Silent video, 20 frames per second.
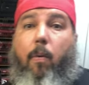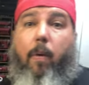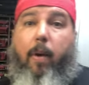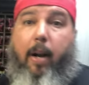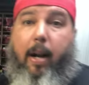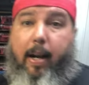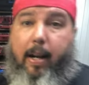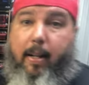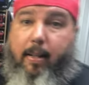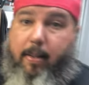
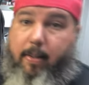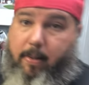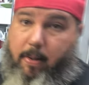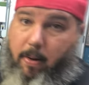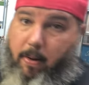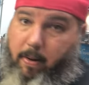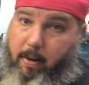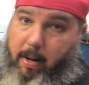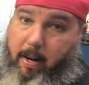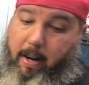when I got this
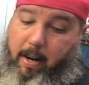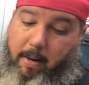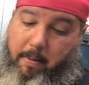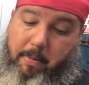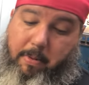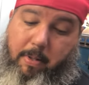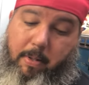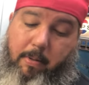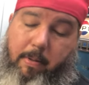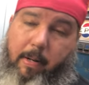call today, I
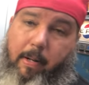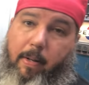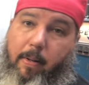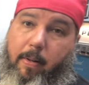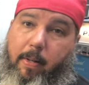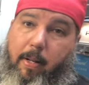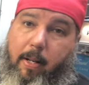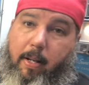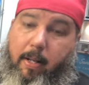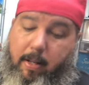was thrilled.